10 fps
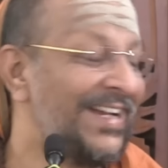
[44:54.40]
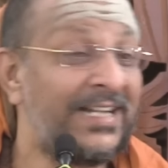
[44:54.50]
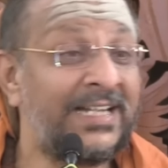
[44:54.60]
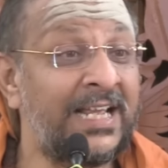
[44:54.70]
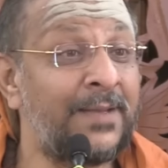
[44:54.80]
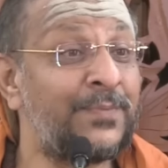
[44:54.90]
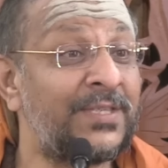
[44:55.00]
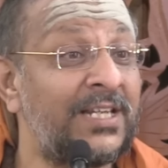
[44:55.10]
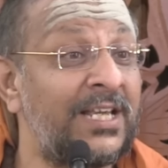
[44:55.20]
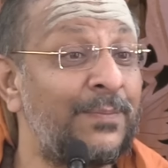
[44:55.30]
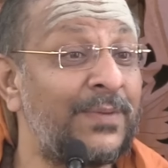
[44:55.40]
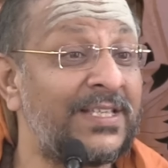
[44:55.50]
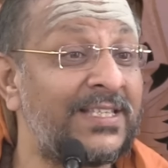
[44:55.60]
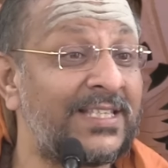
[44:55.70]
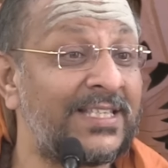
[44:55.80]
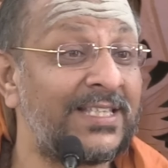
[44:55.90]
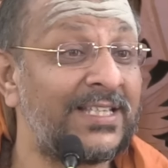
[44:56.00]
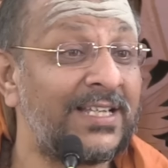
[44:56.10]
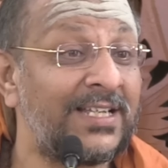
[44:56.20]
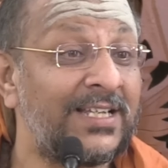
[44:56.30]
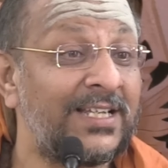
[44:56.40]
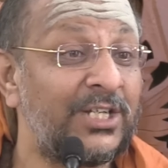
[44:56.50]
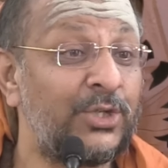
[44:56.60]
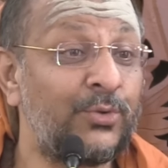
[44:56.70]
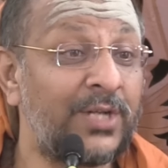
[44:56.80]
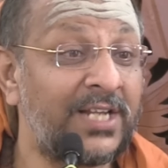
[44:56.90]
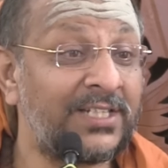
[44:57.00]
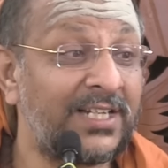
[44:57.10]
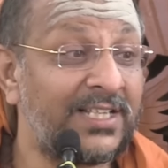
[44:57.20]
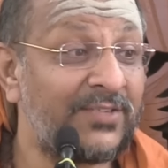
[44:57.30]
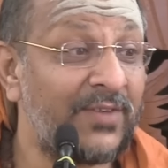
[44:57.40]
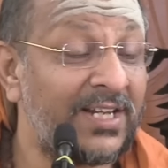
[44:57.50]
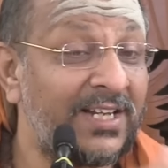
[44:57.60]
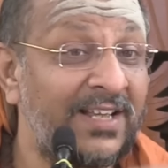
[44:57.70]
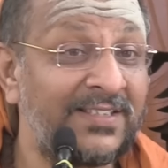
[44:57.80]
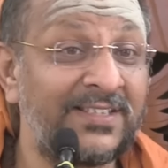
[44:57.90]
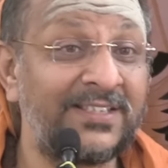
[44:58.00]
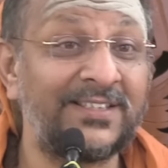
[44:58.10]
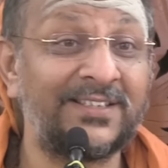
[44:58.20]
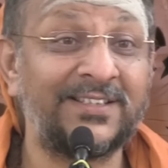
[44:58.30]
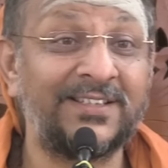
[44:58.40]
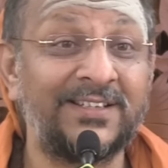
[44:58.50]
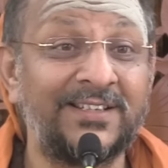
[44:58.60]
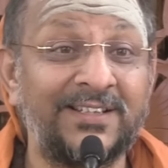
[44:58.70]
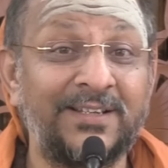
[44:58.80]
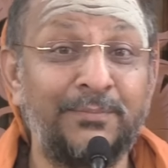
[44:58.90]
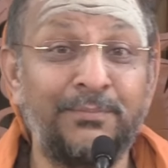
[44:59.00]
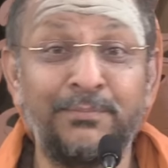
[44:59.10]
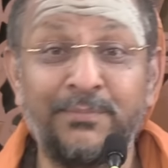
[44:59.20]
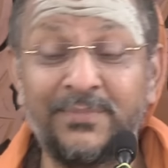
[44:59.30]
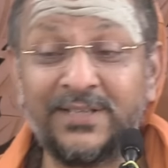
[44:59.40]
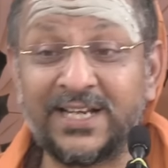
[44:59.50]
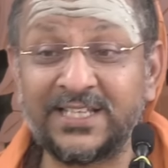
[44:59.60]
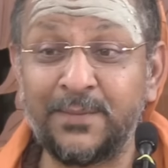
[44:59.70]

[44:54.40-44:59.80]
Deep sleep is duration is very less. There is a